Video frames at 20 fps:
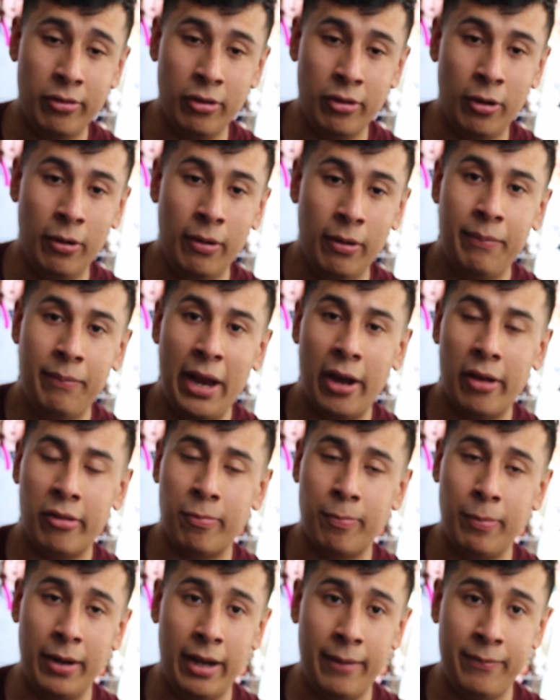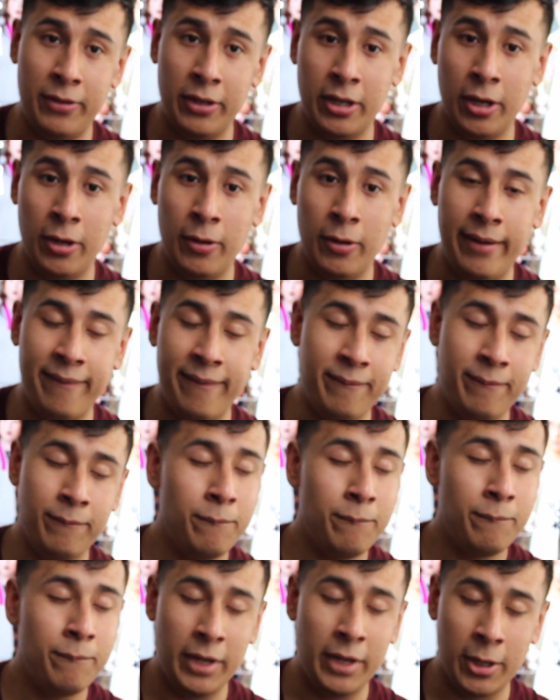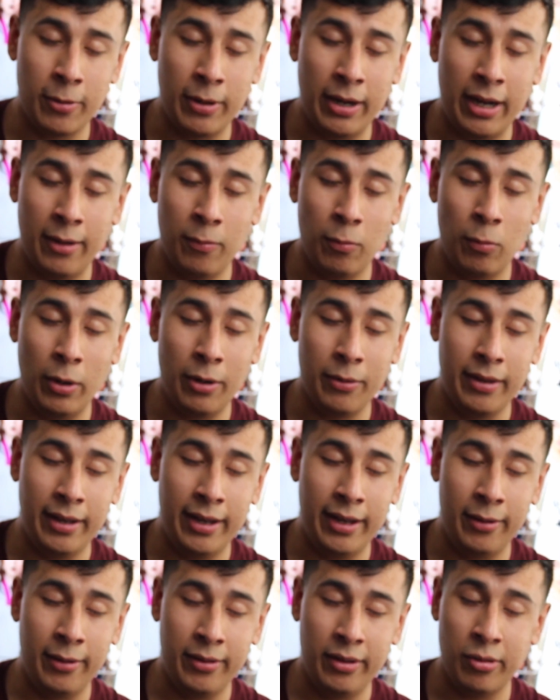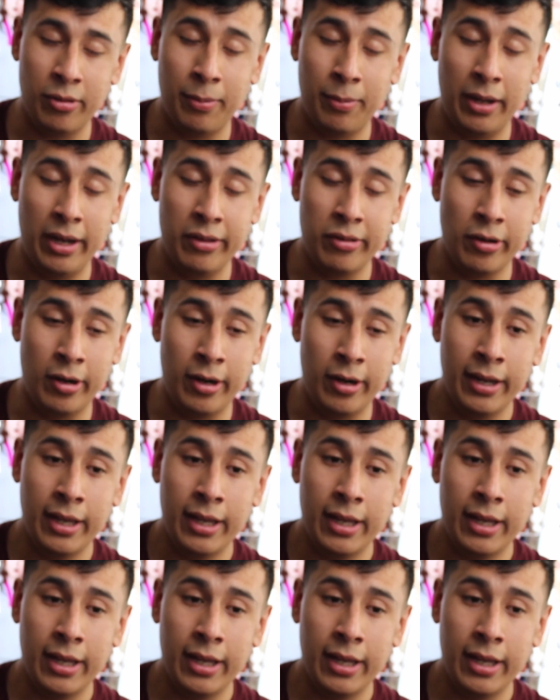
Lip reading: So they all split up to go figure out where the hell these supplies are.